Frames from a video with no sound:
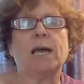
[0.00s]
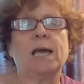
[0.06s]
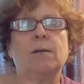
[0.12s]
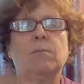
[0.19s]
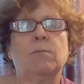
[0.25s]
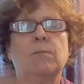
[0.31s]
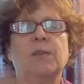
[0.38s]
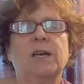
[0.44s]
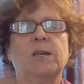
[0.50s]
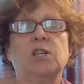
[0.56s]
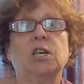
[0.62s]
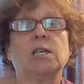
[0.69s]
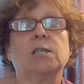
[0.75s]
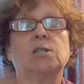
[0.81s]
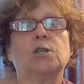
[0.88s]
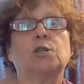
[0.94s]
him that
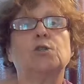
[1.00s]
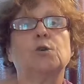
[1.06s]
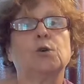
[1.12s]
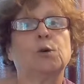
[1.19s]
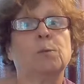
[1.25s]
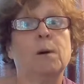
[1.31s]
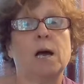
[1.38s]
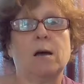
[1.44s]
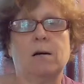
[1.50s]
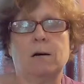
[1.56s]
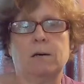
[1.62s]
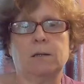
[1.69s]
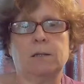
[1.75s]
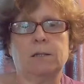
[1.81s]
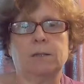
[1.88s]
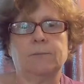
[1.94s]
just took my
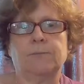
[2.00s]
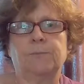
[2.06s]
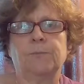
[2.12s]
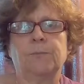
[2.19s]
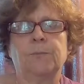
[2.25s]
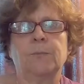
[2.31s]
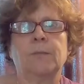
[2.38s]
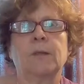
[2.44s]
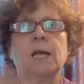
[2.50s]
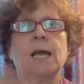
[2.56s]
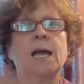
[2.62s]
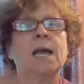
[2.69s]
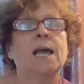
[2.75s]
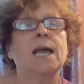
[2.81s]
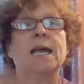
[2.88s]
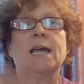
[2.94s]
heart.
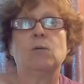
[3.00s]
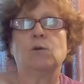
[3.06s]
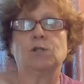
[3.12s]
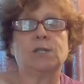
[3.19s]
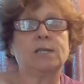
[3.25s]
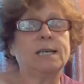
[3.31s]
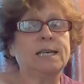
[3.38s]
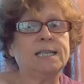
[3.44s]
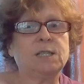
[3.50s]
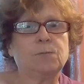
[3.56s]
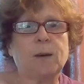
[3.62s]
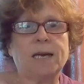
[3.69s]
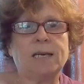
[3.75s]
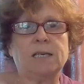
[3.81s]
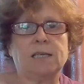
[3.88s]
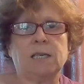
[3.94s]
He wasn't
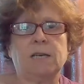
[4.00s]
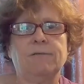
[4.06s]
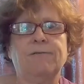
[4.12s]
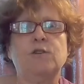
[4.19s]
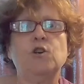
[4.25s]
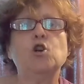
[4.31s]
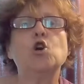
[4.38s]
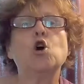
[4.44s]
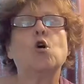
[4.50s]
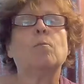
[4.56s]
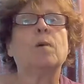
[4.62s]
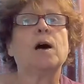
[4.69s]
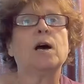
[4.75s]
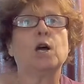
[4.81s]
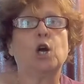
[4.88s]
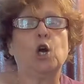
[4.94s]
expensive, not
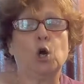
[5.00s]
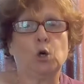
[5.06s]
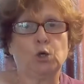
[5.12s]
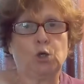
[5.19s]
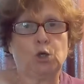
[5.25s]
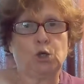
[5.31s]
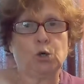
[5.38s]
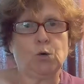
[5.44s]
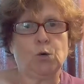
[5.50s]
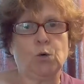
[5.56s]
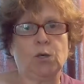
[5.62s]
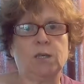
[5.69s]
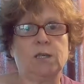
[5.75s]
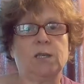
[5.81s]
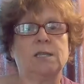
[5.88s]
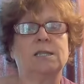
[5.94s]
by a long chalk,
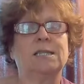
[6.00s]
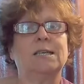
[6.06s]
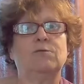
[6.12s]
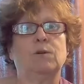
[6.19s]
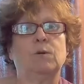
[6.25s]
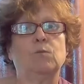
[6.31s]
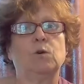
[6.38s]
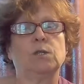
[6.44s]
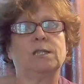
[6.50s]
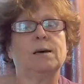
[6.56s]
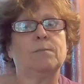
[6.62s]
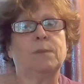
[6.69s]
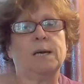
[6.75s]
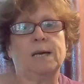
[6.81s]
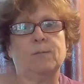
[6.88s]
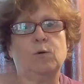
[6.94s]
considering what some
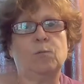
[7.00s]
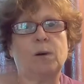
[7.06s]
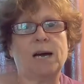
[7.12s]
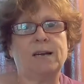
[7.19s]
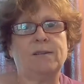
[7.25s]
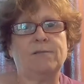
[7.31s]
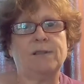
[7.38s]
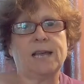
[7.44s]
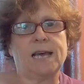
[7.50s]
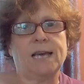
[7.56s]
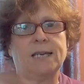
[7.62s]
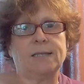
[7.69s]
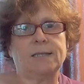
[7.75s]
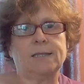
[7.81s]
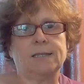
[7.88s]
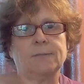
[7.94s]
people pay for
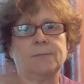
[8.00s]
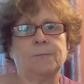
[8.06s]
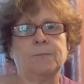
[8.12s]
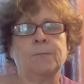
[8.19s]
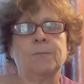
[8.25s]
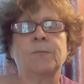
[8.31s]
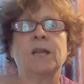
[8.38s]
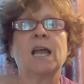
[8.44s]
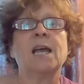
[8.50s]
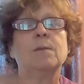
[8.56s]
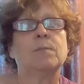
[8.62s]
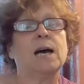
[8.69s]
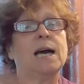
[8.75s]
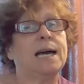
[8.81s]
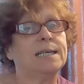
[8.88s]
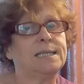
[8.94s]
theirs.
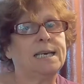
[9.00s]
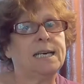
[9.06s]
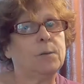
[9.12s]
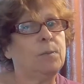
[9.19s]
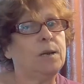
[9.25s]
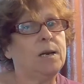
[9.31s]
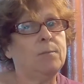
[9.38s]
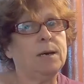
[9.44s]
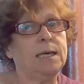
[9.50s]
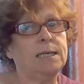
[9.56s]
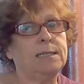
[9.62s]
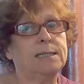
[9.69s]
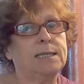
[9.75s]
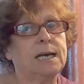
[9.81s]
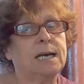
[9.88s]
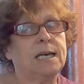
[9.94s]
I had a little bit of money
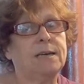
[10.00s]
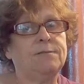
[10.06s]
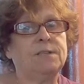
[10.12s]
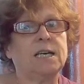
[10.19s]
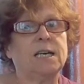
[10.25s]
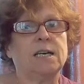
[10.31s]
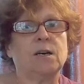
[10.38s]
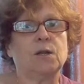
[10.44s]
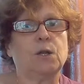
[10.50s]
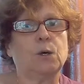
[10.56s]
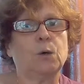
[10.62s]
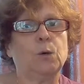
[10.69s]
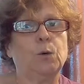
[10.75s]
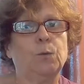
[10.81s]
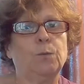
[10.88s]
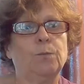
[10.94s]
saved and I
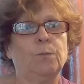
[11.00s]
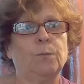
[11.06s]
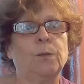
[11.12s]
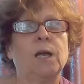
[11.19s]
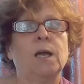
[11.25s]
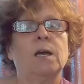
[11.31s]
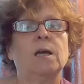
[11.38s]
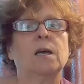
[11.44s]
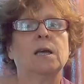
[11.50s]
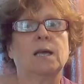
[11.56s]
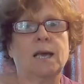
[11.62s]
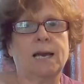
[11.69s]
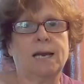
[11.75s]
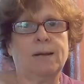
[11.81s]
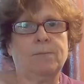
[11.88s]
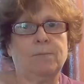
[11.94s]
thought,
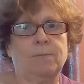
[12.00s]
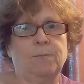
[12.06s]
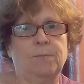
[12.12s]
get him.